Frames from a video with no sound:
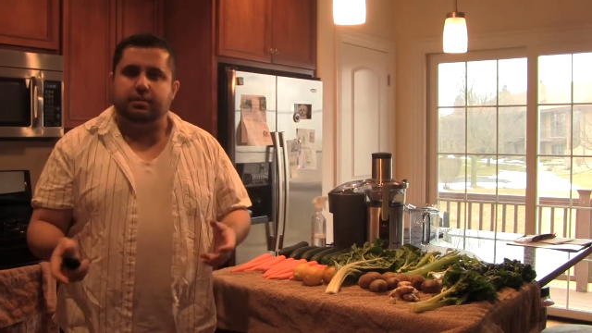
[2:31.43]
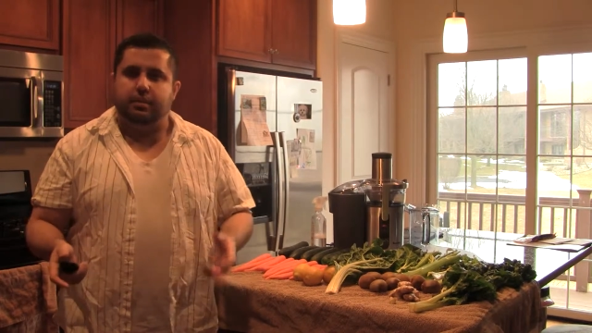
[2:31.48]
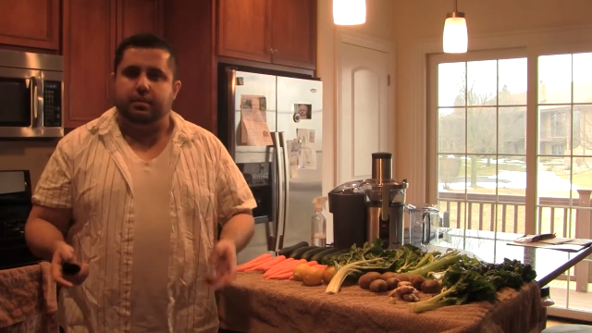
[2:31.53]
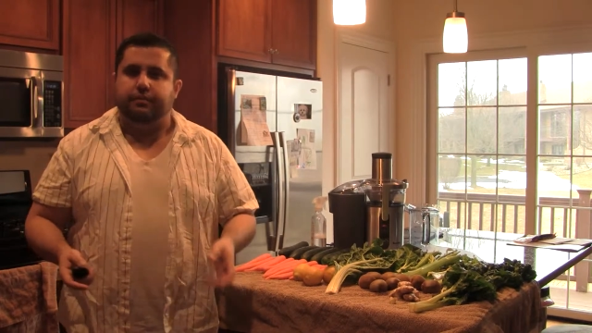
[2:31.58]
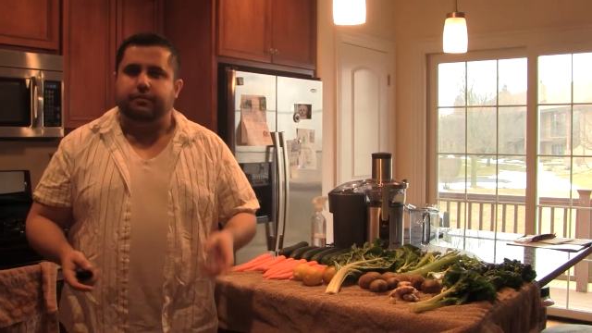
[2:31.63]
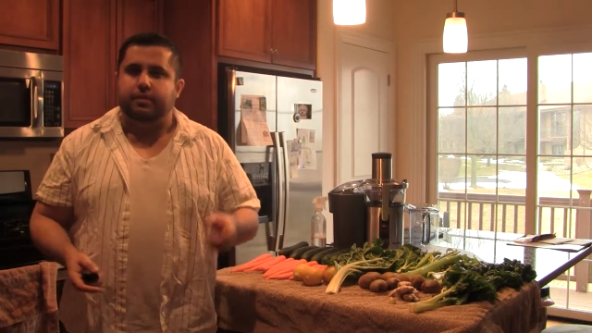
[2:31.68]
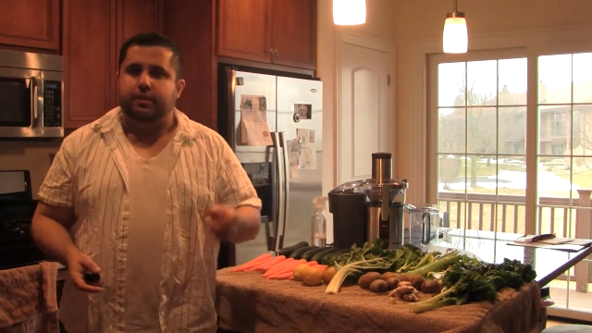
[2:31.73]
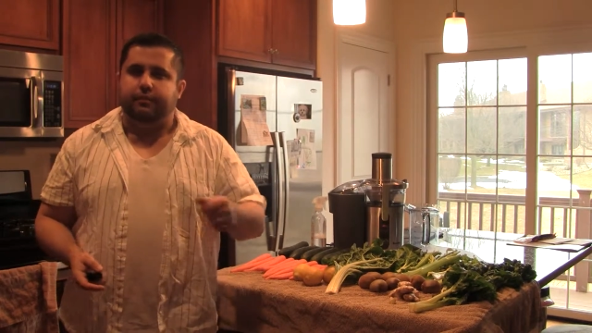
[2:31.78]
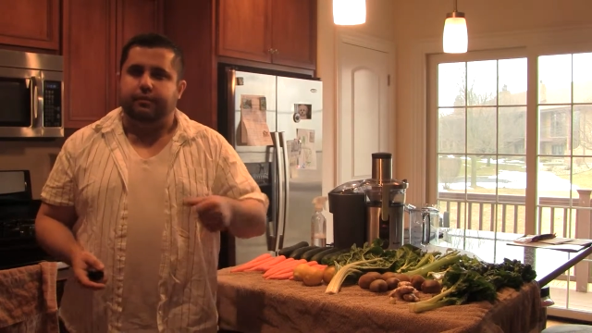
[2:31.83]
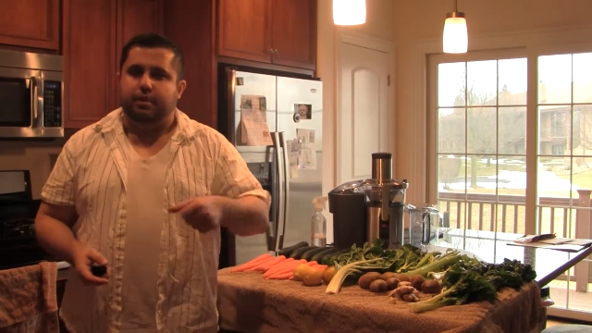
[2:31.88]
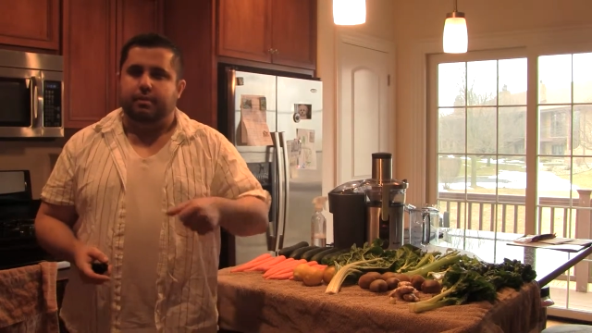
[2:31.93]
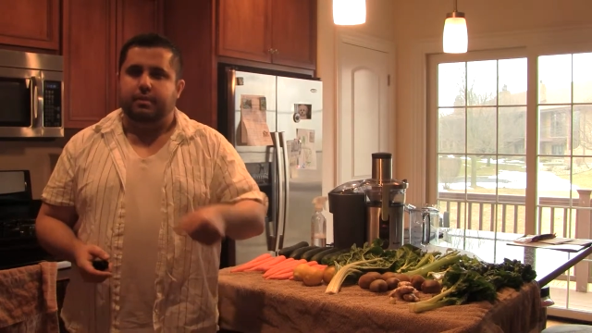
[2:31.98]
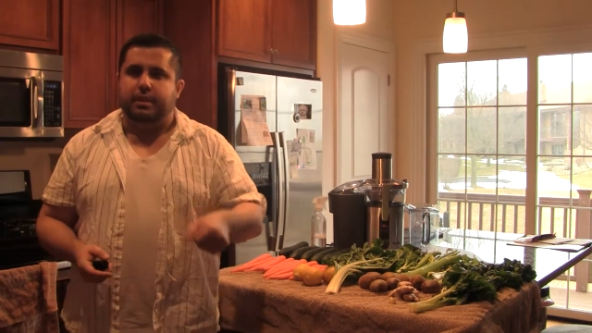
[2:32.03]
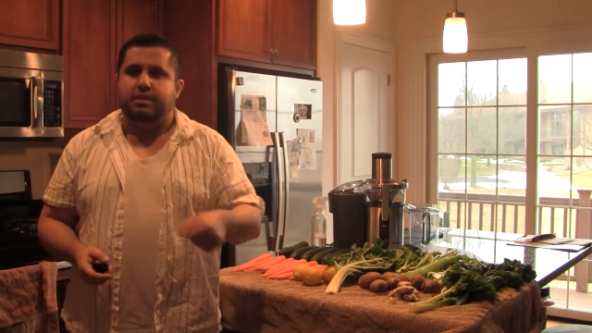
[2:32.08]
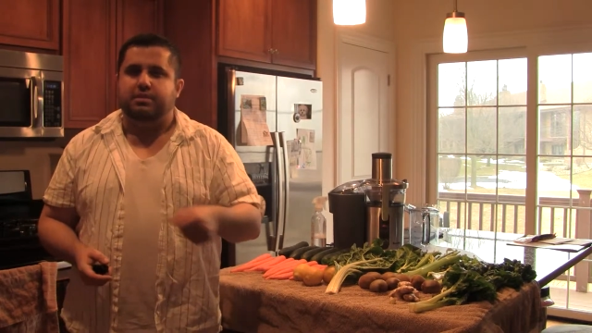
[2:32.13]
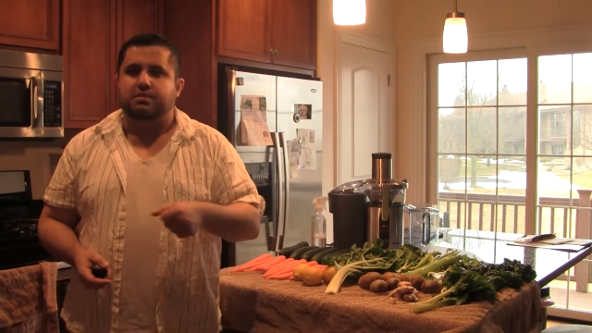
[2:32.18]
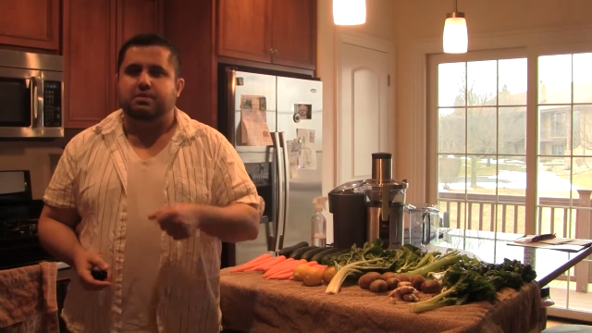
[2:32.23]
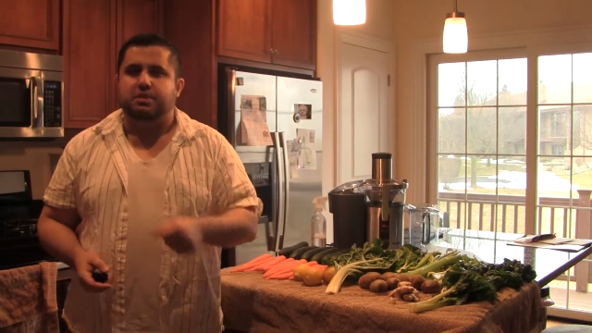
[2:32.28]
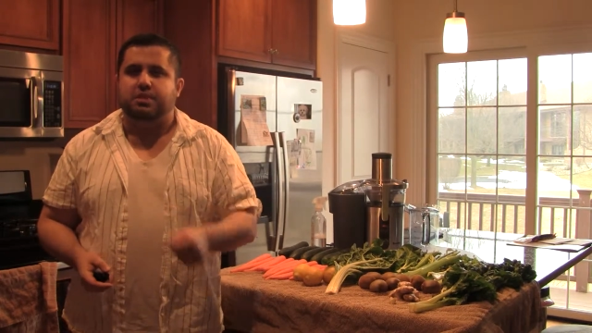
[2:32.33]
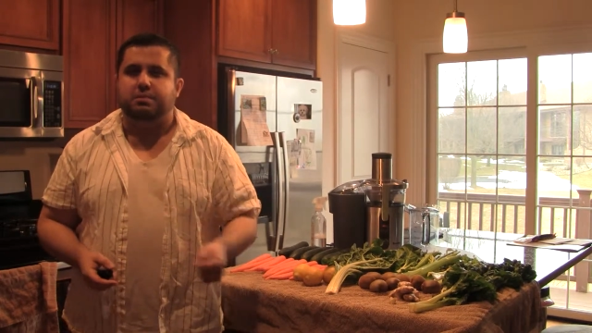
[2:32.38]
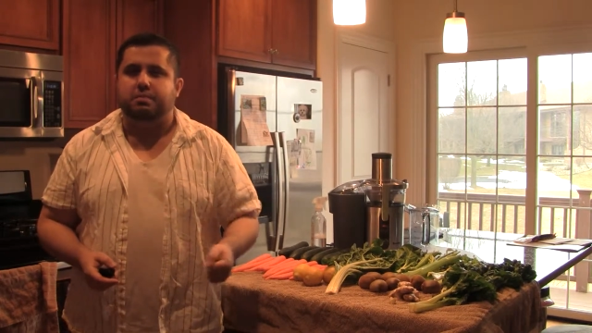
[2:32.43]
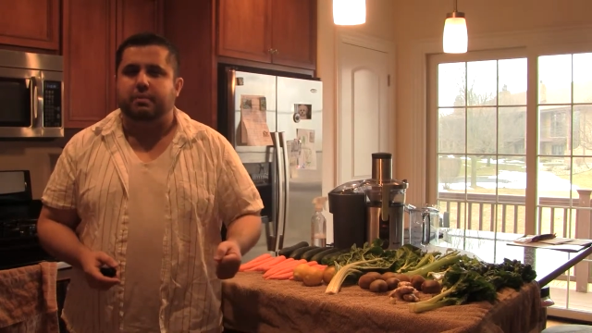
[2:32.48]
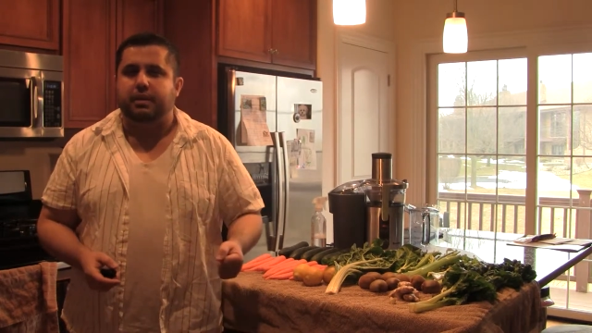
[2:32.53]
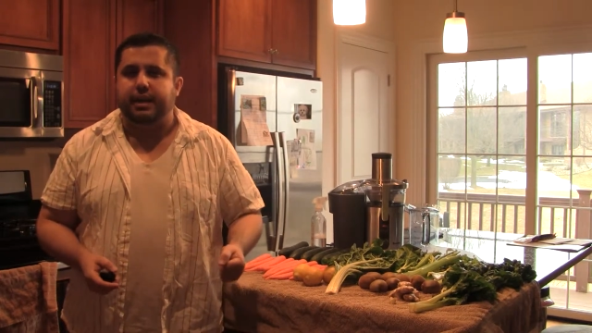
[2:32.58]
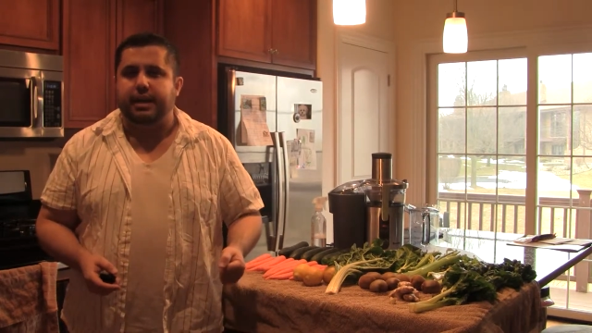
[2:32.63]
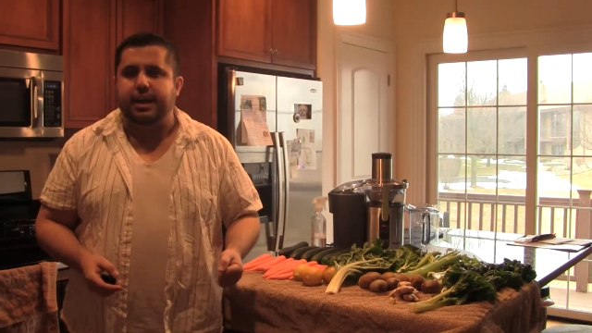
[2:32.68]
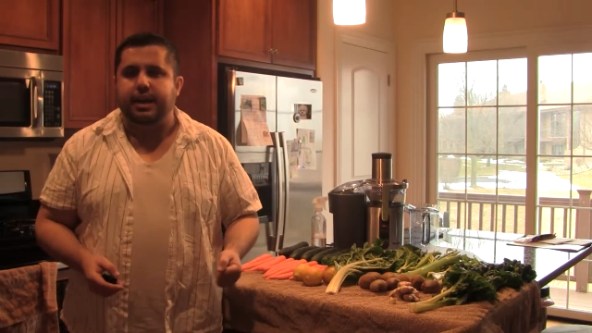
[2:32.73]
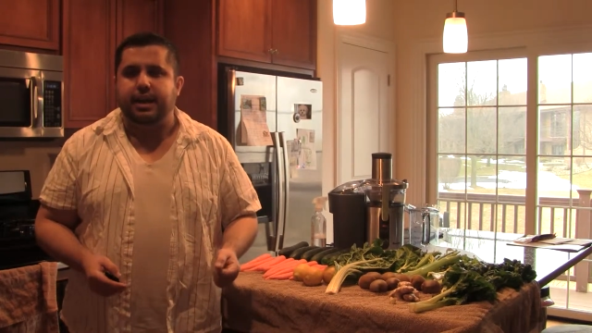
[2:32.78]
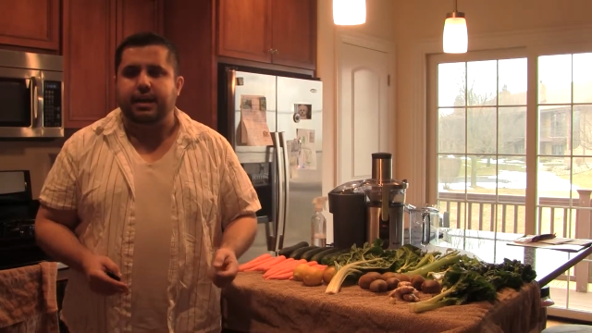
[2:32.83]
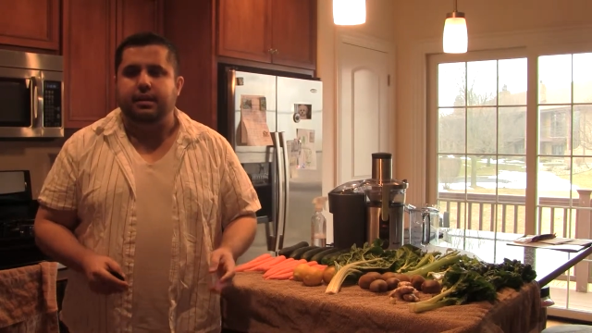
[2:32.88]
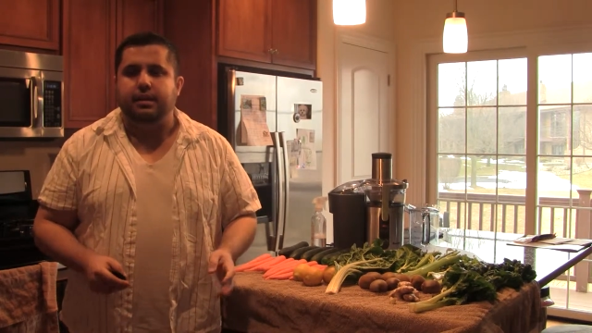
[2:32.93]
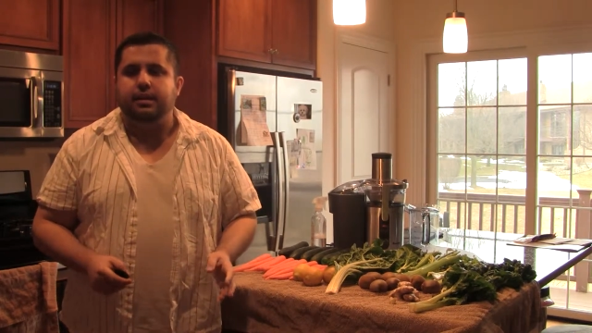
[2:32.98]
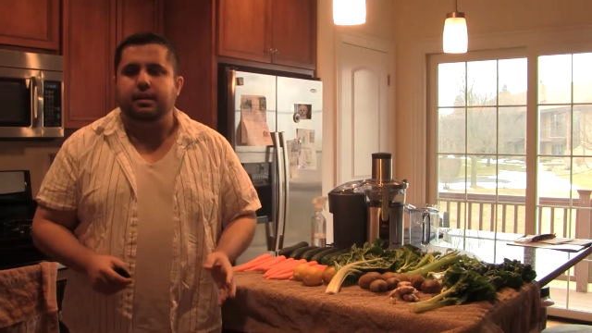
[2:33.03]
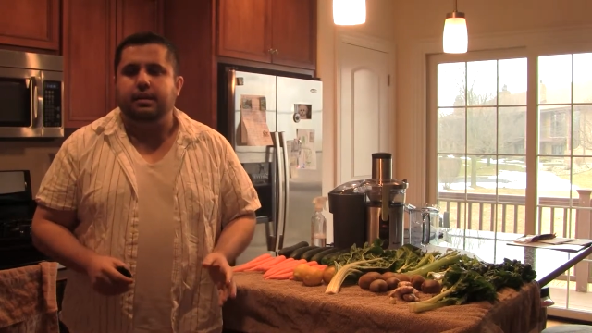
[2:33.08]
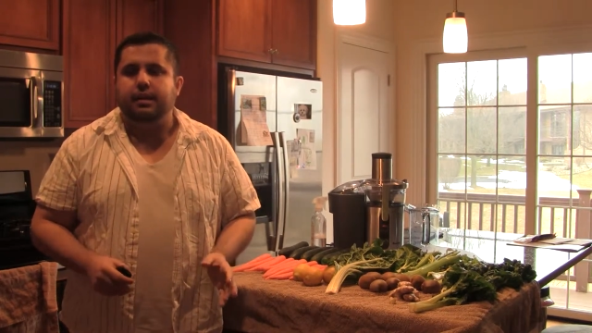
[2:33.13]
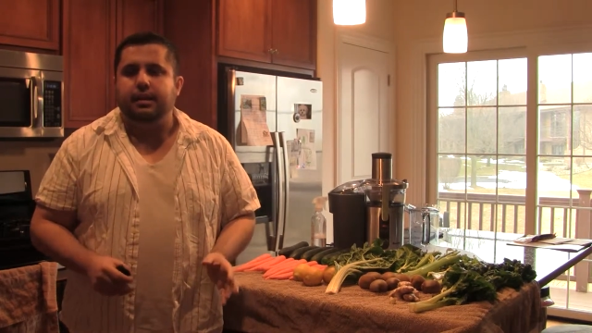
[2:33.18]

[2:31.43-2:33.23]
there for a few minutes to spray on,